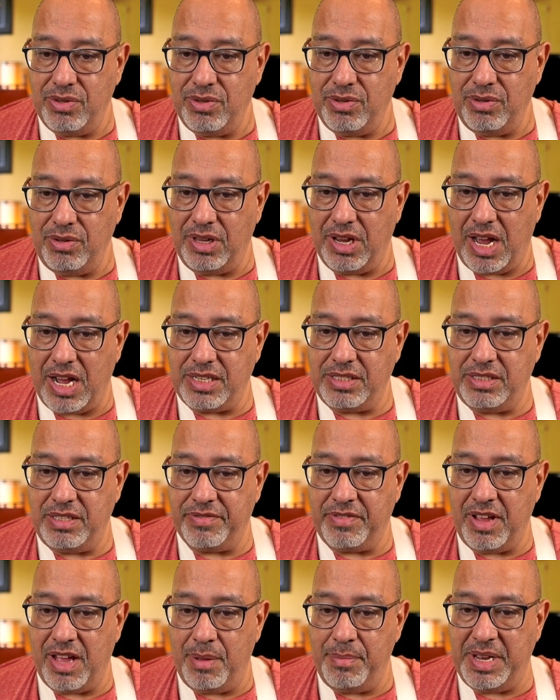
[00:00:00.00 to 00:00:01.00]
Lots
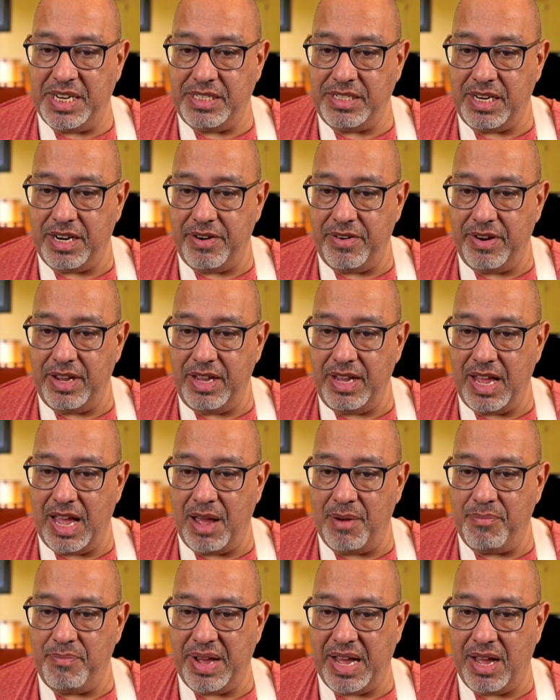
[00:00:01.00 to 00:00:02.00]
of commentary
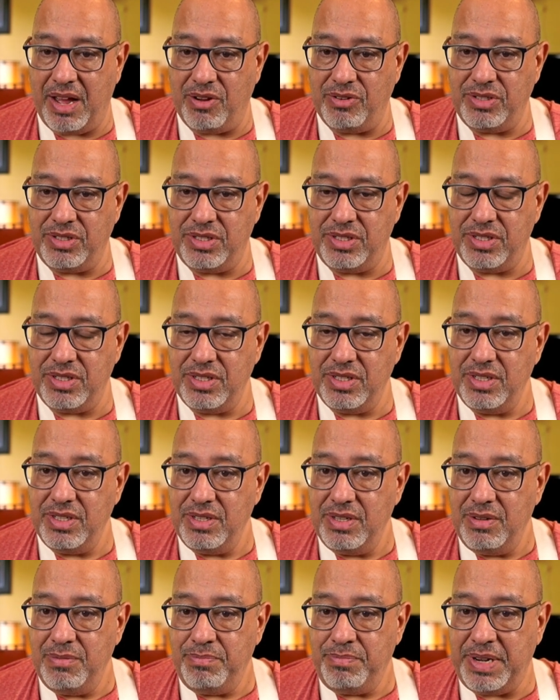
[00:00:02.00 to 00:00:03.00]
about
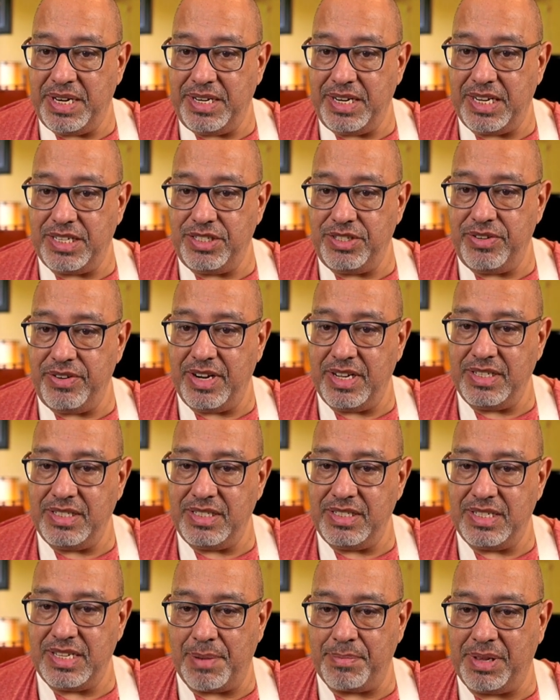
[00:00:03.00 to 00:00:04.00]

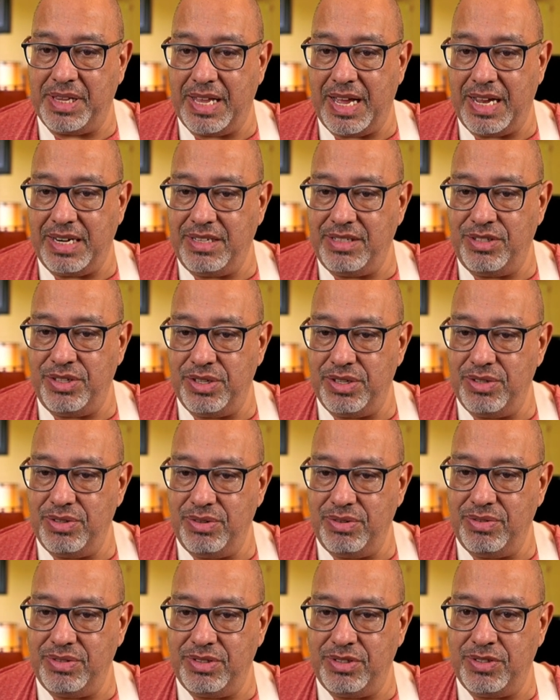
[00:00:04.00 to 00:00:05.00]
pedestrians. I'm glad
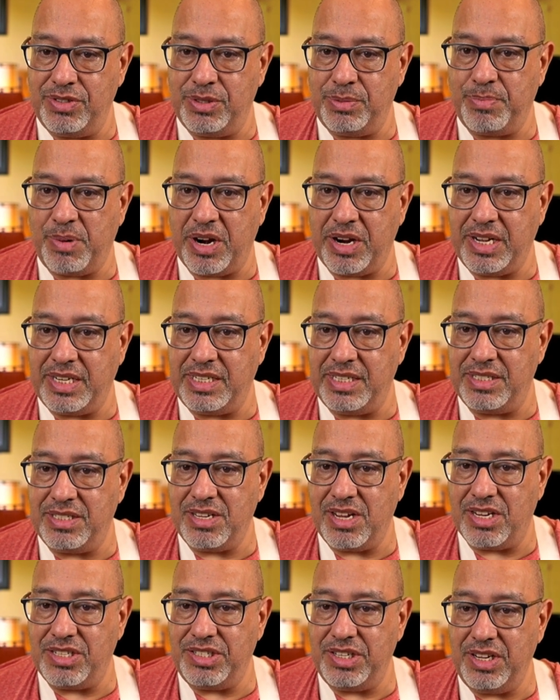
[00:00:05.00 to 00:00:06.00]
to spark a
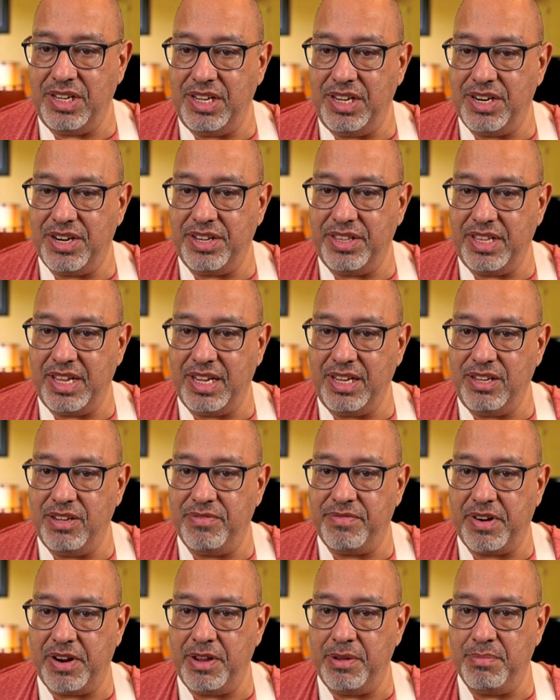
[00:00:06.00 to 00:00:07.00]
discussion here. Thank you
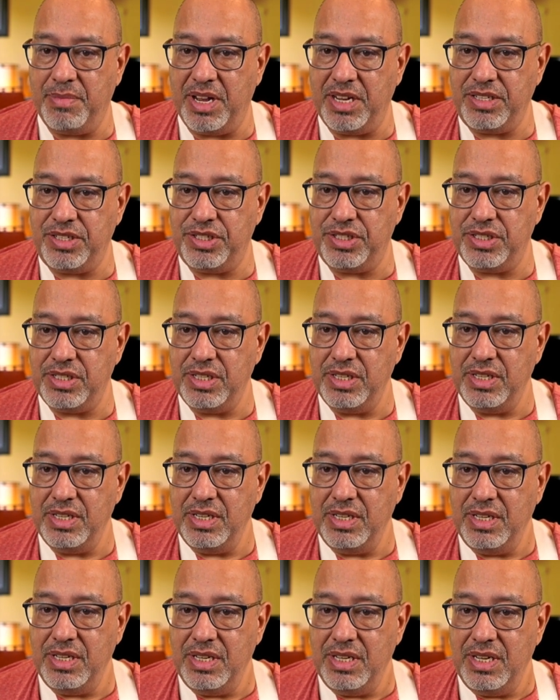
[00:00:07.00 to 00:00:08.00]
very much.
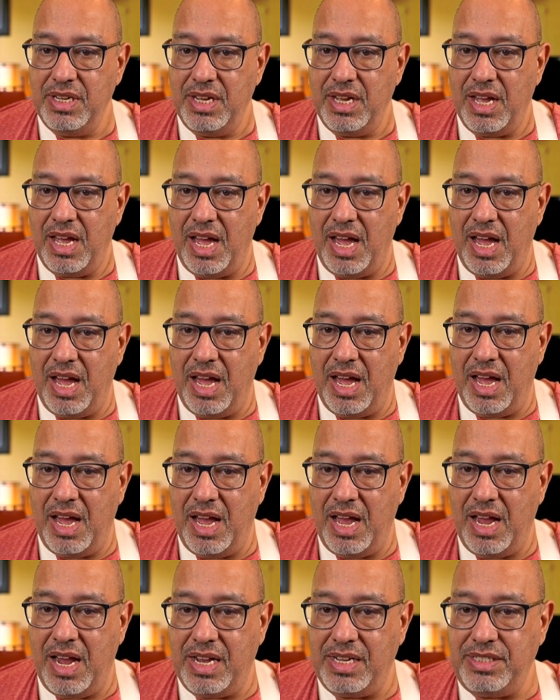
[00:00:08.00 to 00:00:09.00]

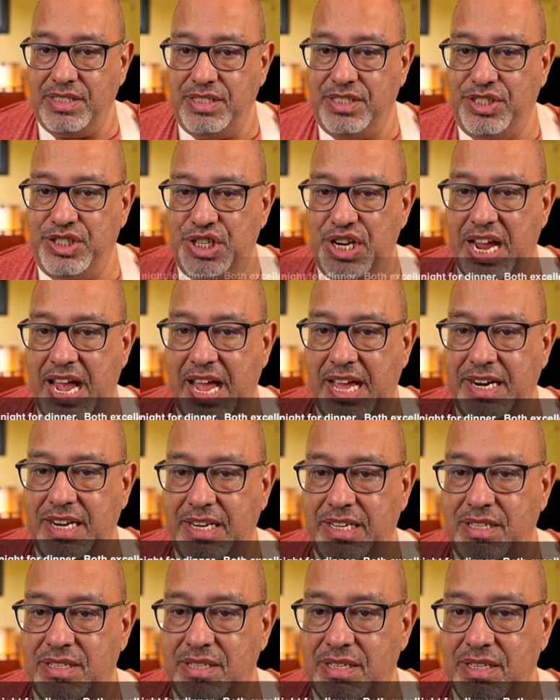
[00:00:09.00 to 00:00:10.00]

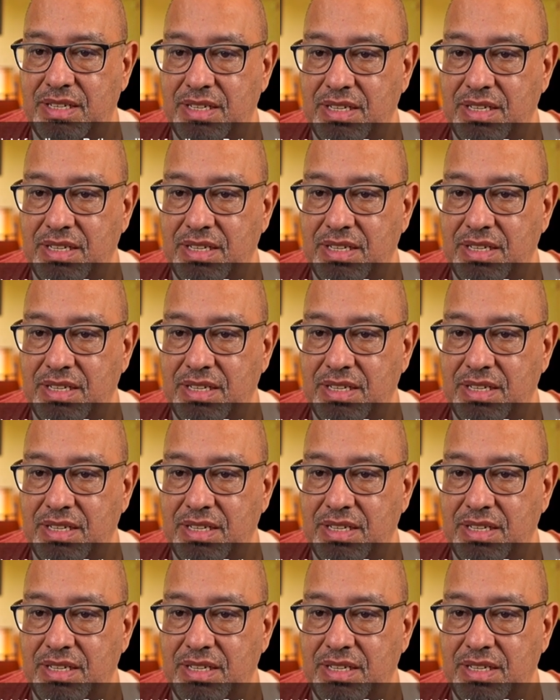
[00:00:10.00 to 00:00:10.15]
Janet.